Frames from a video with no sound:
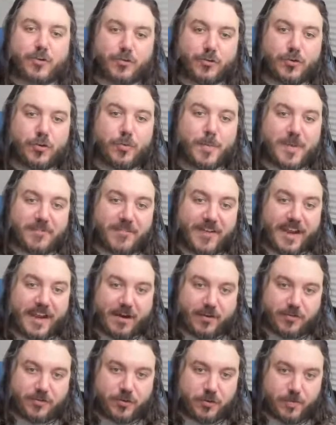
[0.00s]
To be
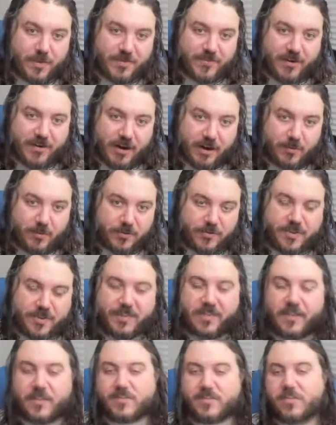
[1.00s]
fair, I would
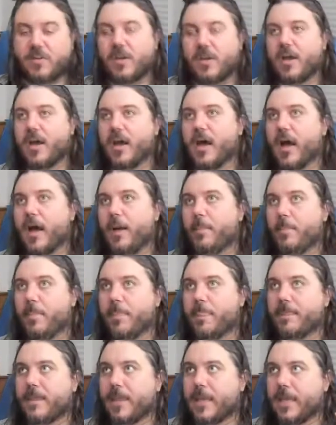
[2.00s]
say this.
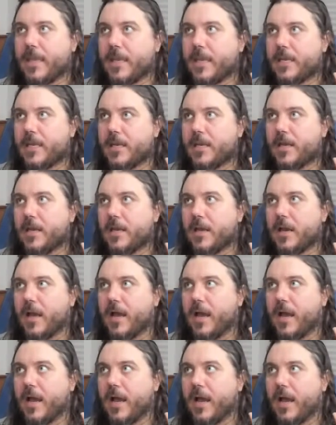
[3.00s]
In
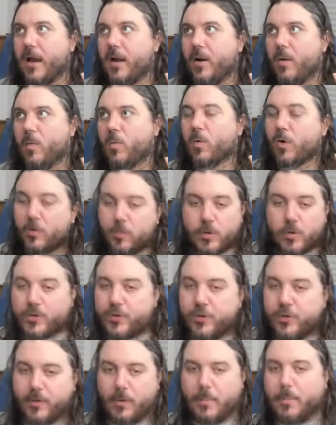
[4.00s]
World War
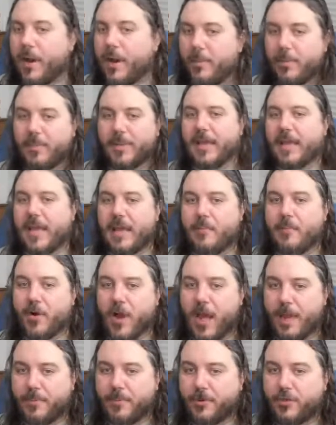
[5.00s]
II, there were probably a lot
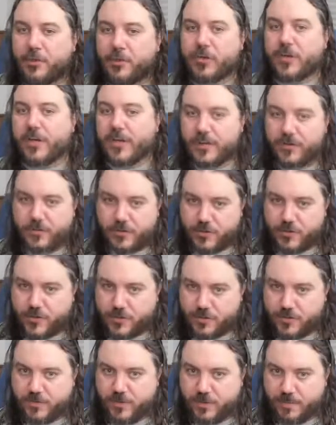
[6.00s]
more opportunities to
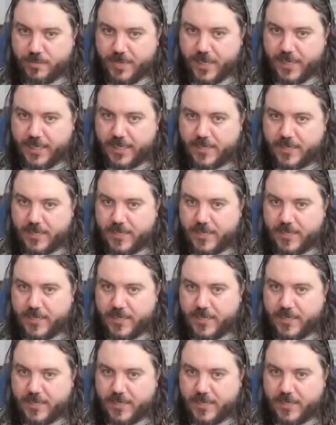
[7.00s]
shoot somebody.